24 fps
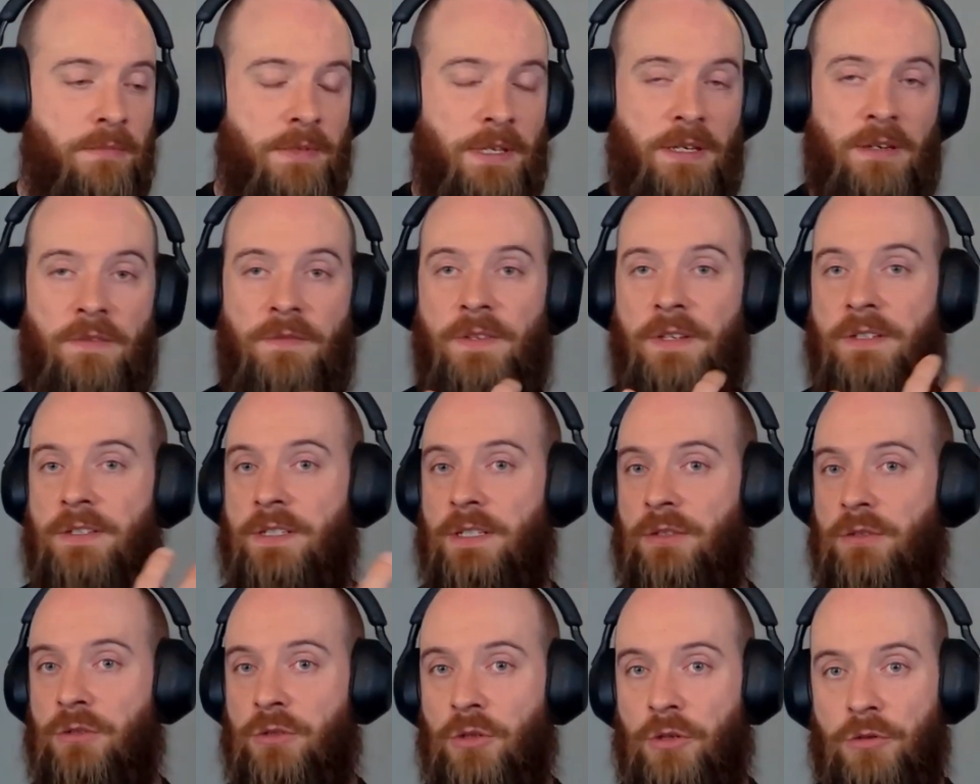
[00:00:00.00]
Think of things
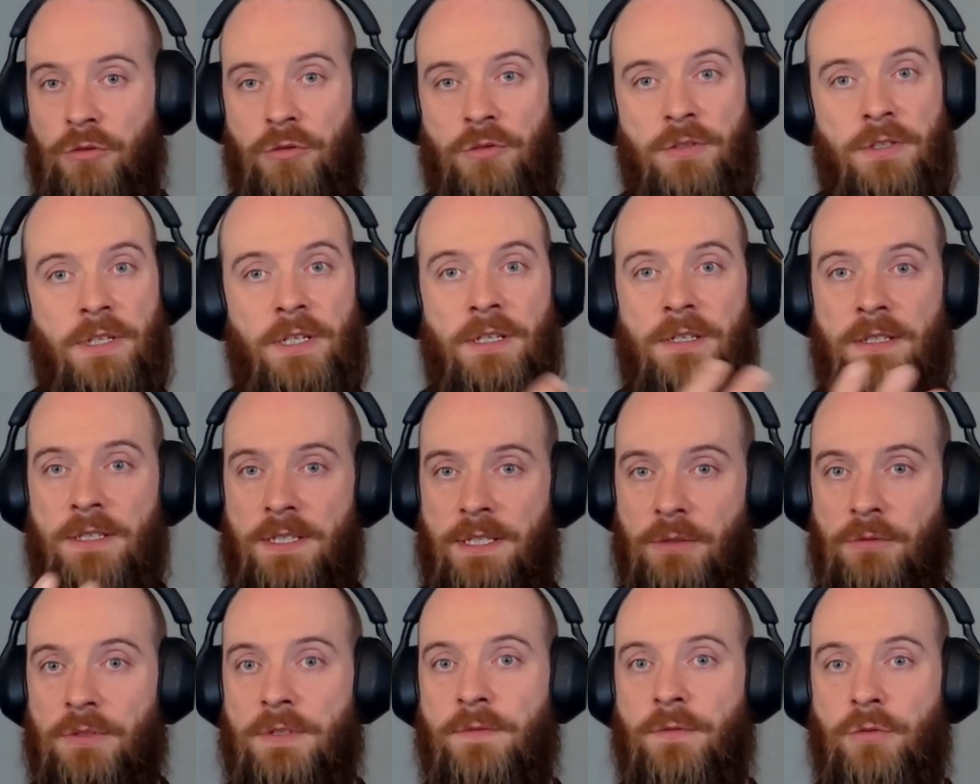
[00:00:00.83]
like DocuSign,
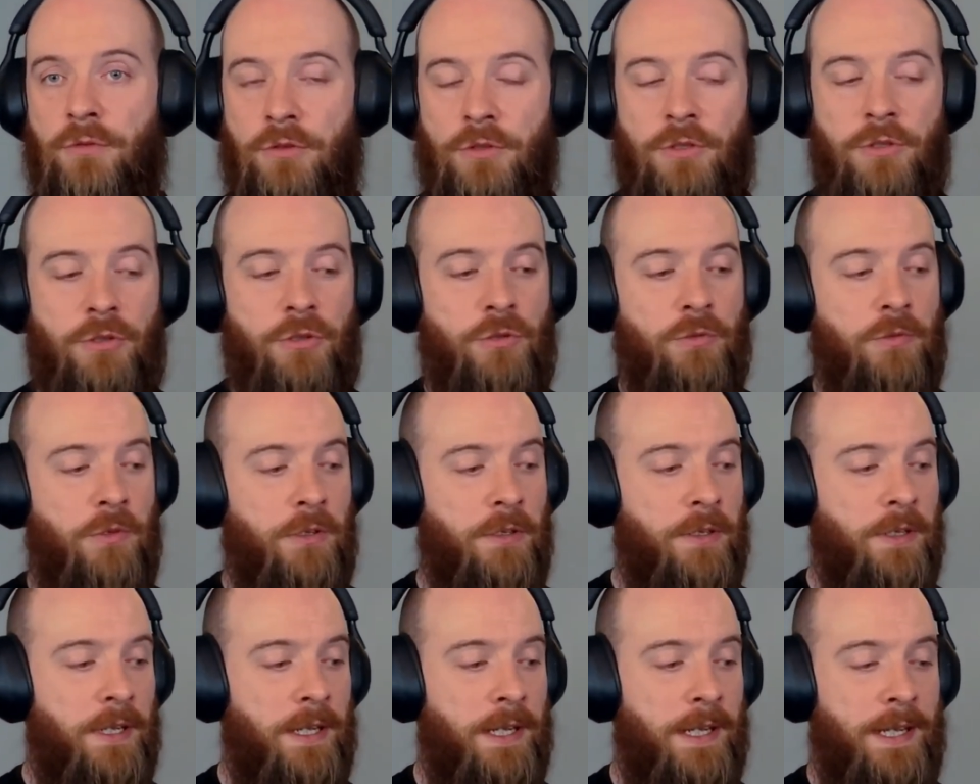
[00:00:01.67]
Salesforce, and so
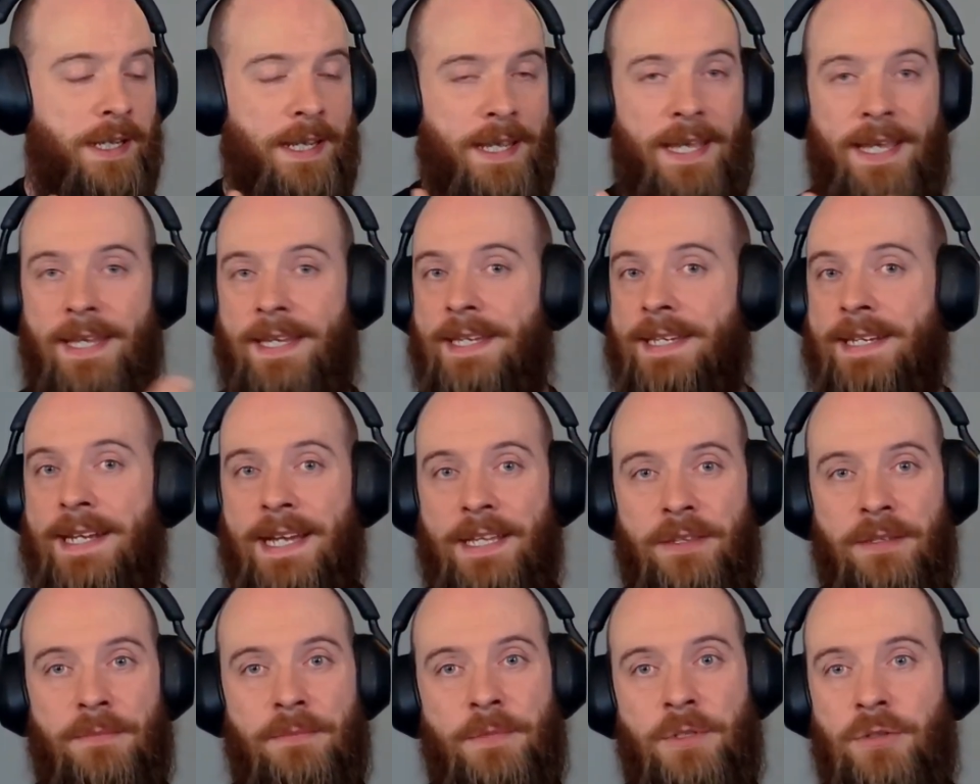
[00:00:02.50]
on. It can
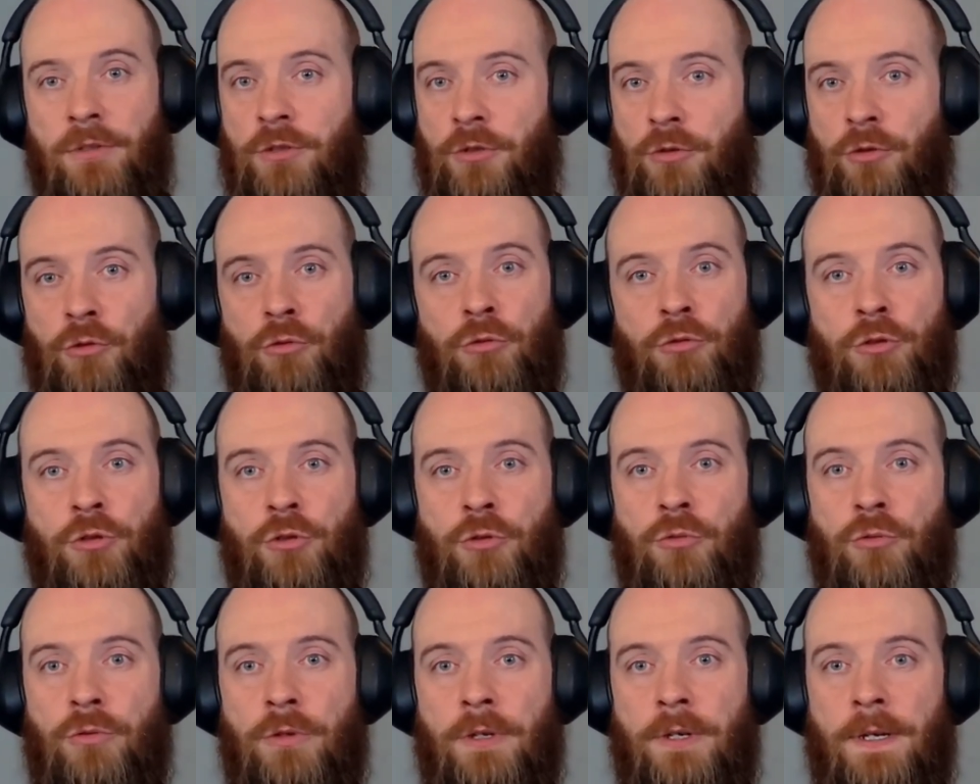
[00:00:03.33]
add them to Secure
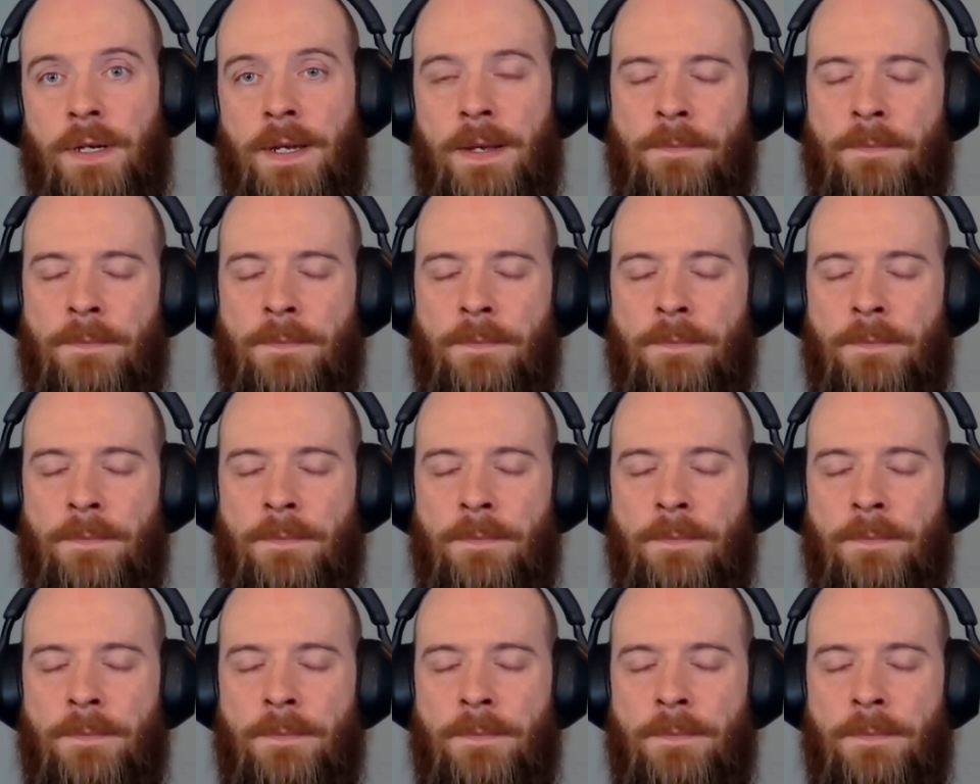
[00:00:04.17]
Score.